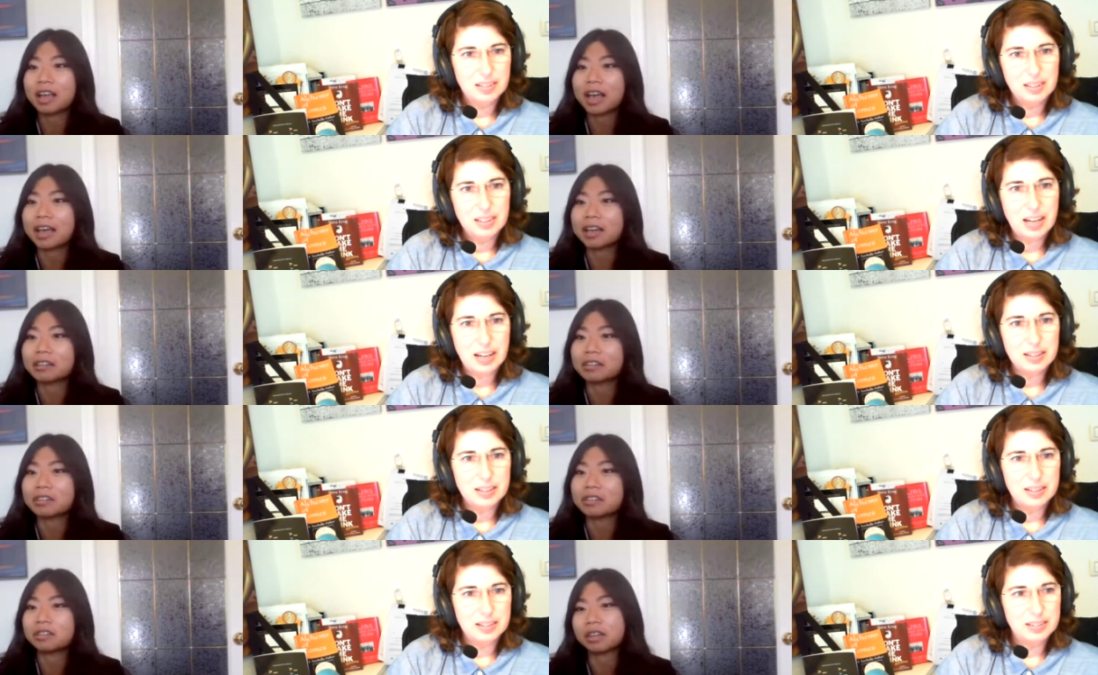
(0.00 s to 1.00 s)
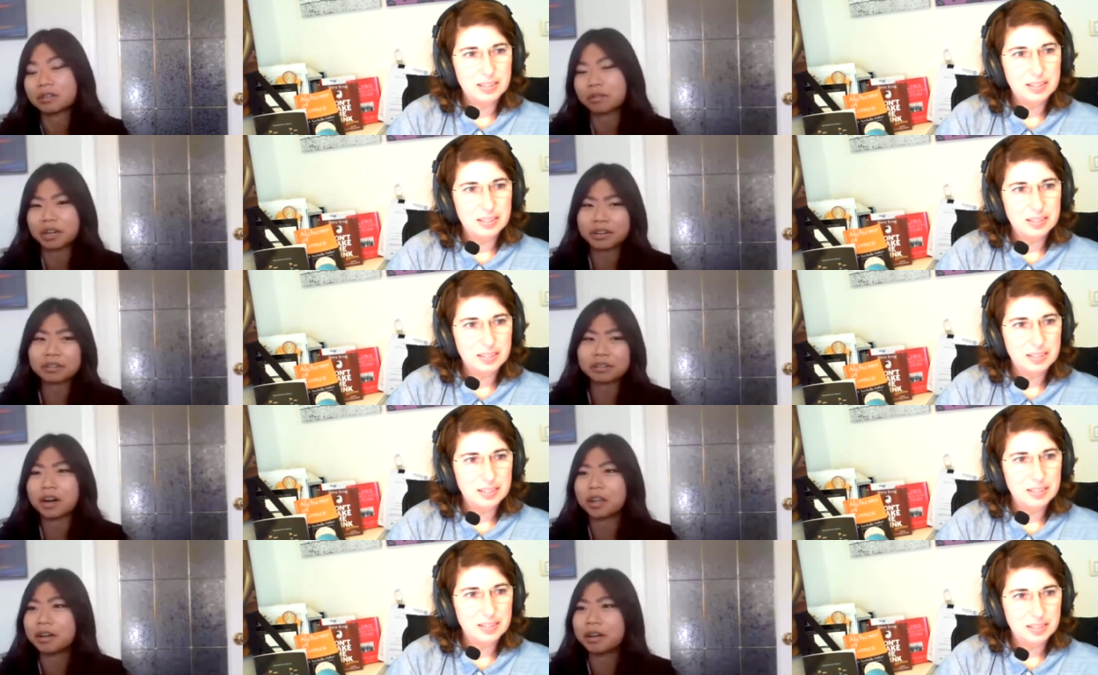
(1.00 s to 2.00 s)
Speaker 1: Yeah. And sort of as a
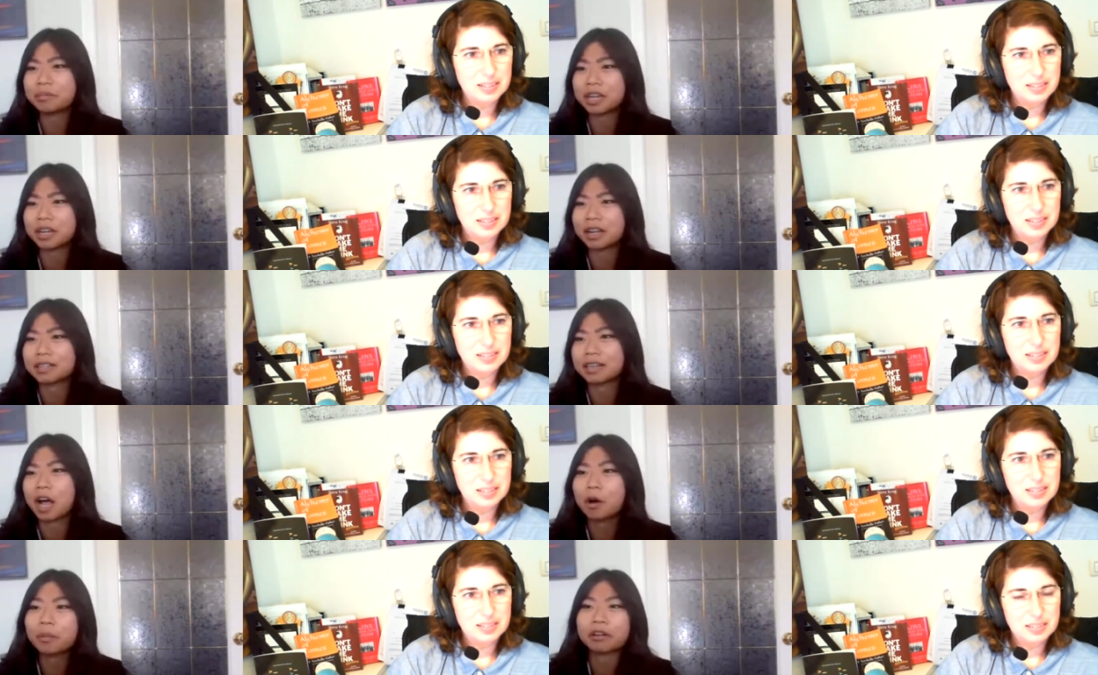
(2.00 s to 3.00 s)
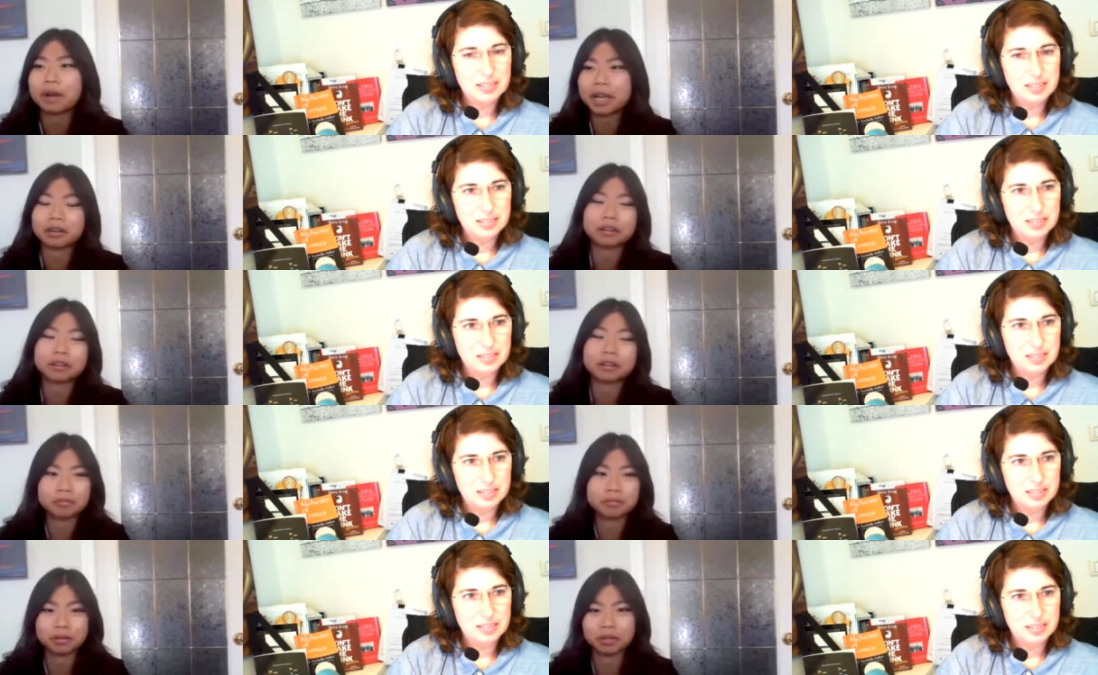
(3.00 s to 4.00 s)
follow up, Jen asked how many writers
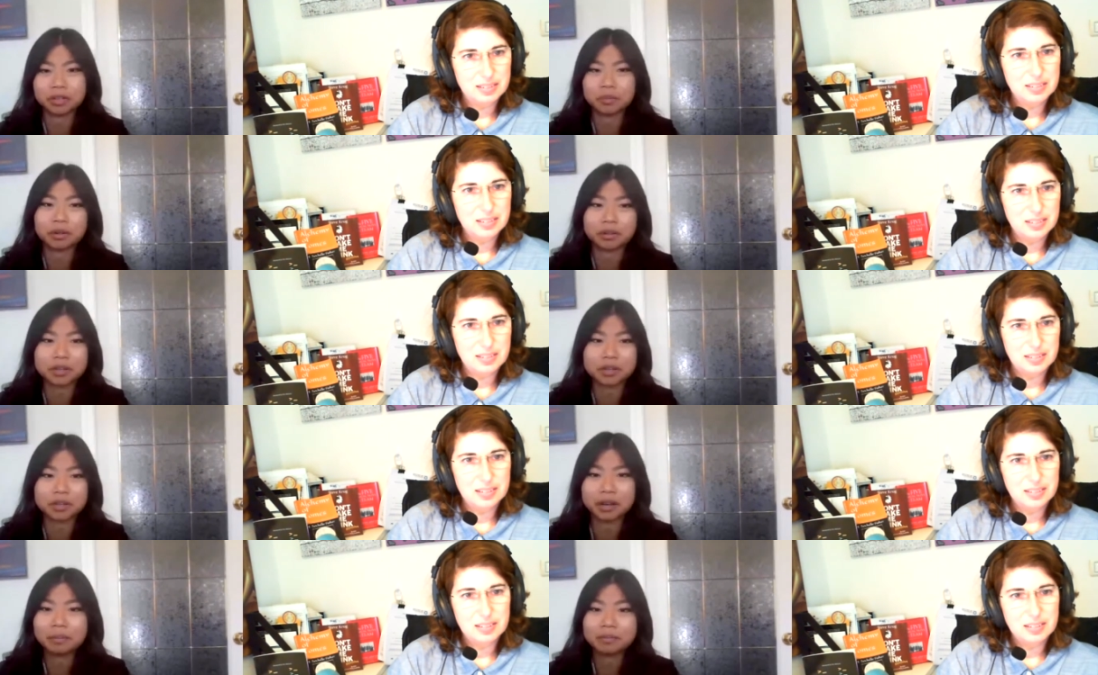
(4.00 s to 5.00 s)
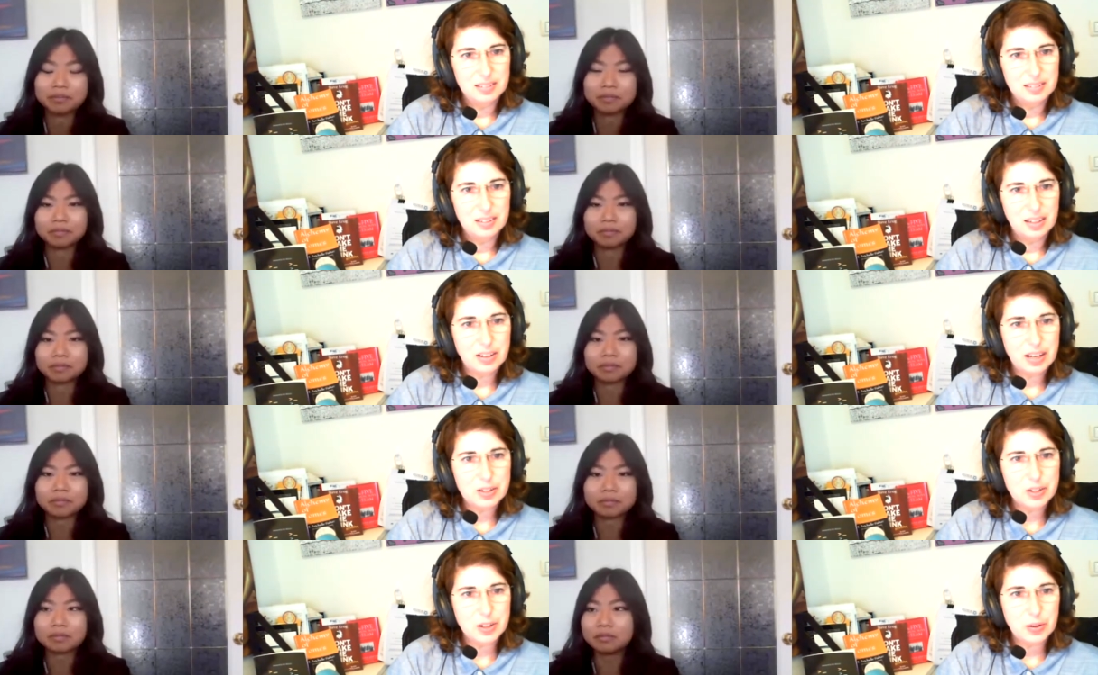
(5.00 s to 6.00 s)
would really support this program?
Speaker 2: Okay,
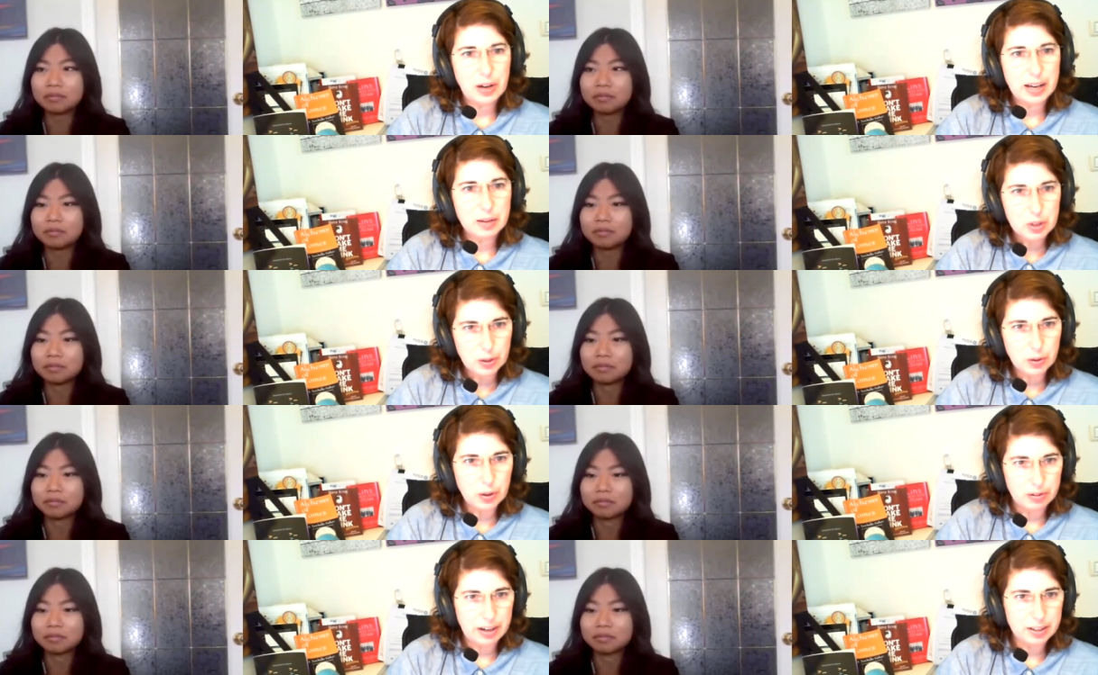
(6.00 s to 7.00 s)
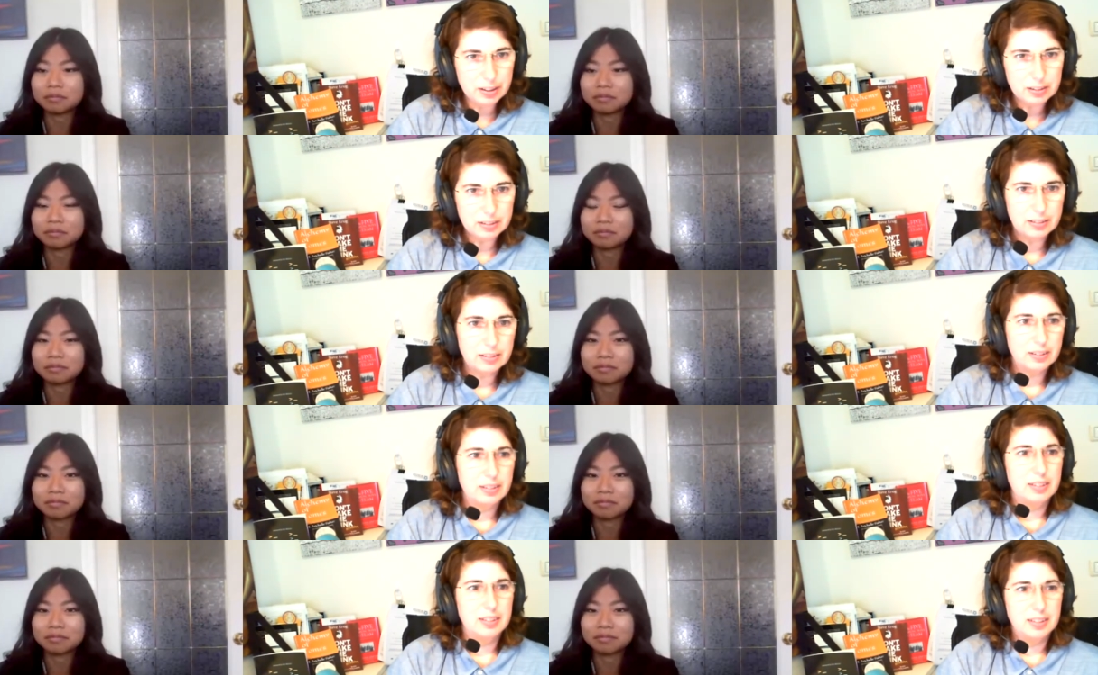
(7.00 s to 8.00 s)
so I am a solo writer,
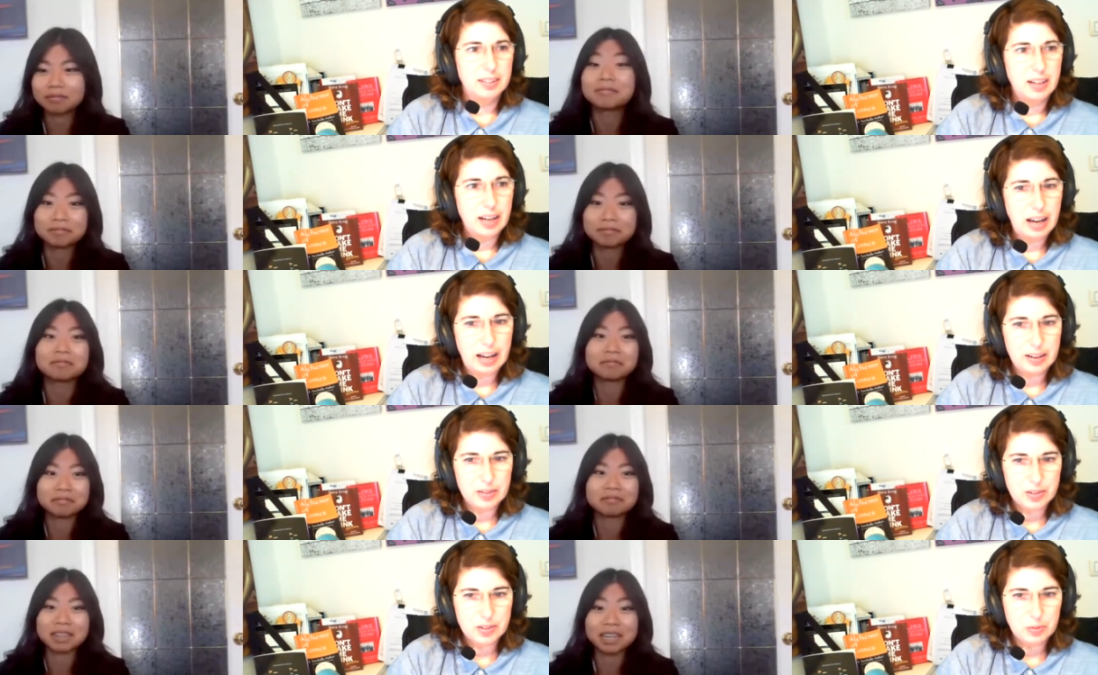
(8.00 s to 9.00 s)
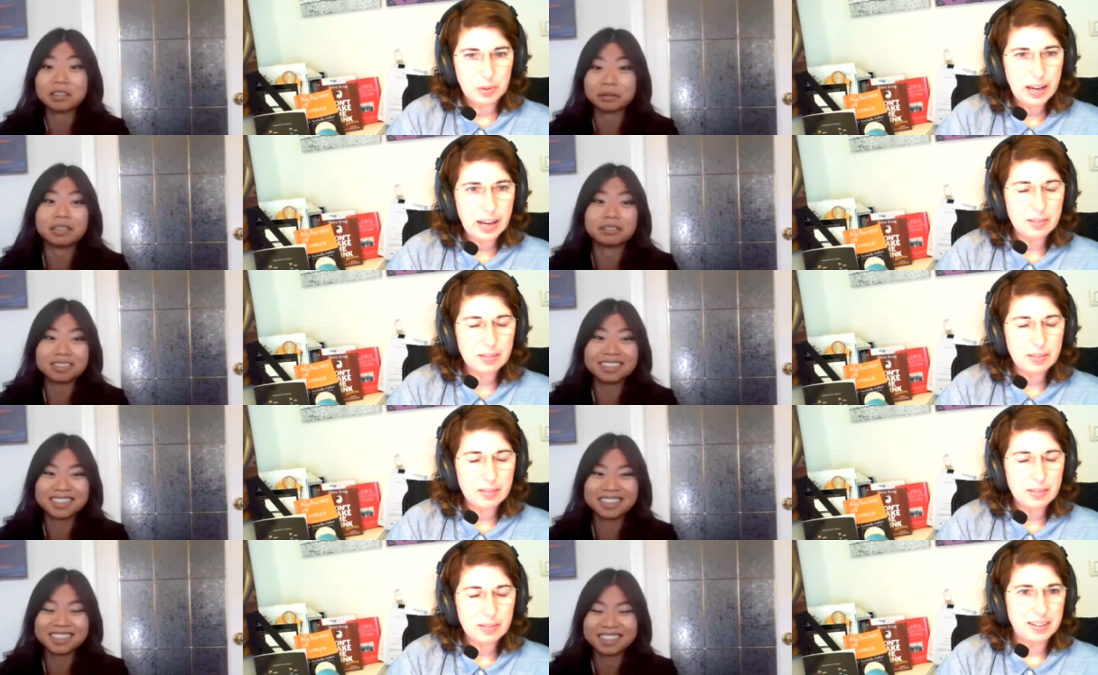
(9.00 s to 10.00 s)
and we have
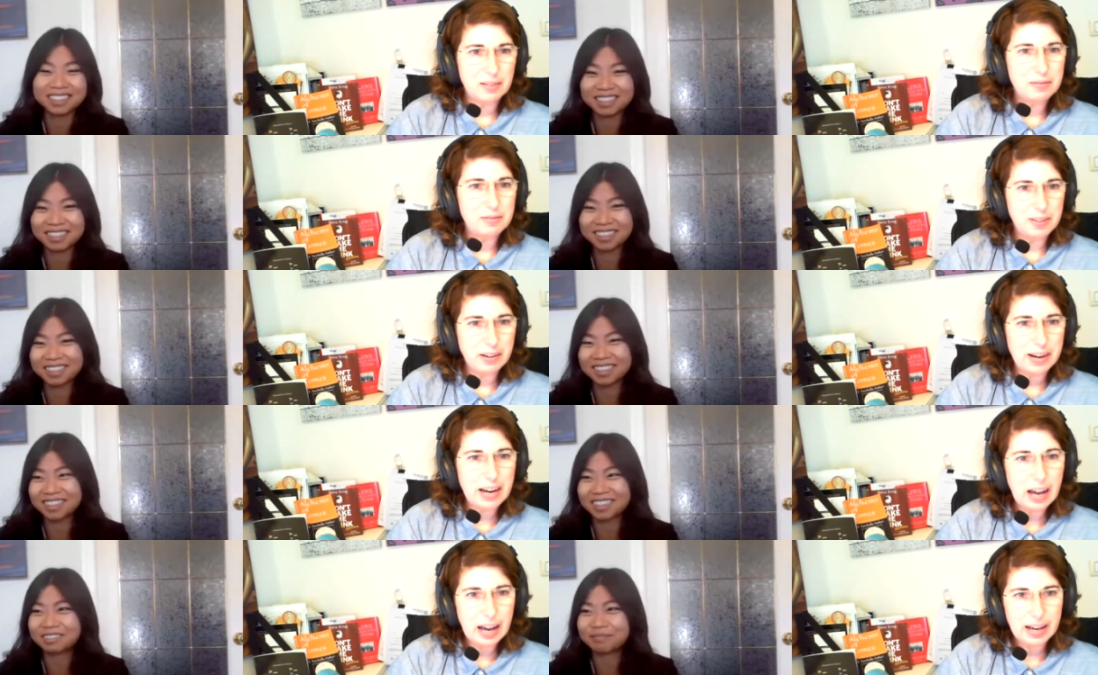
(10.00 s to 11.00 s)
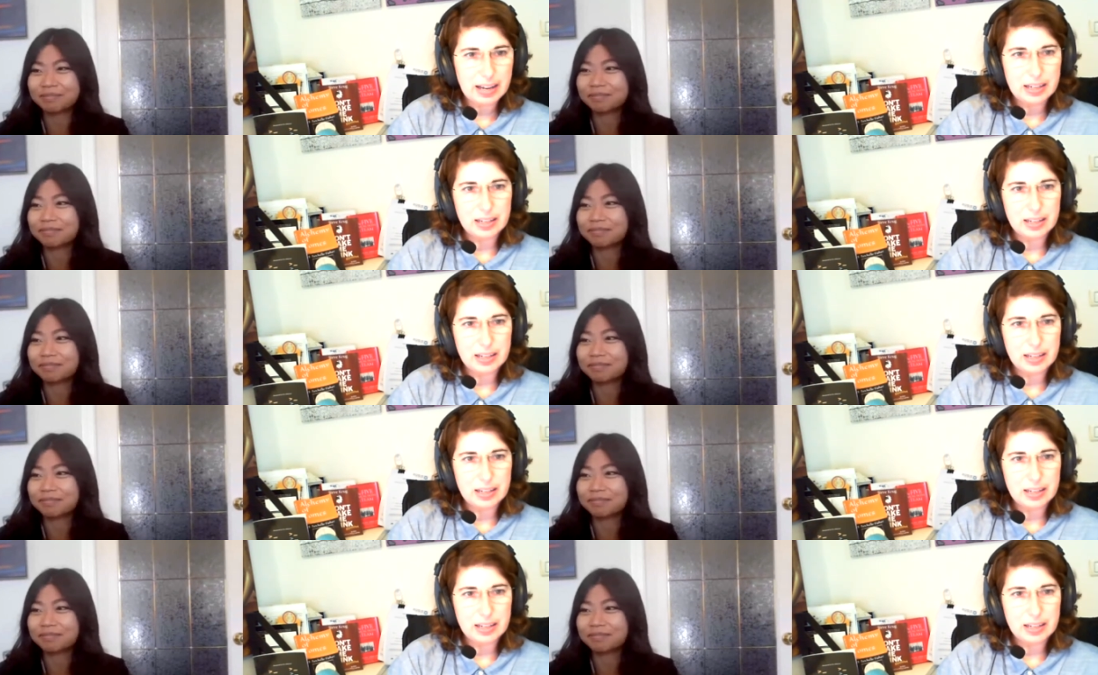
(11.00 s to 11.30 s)
a very high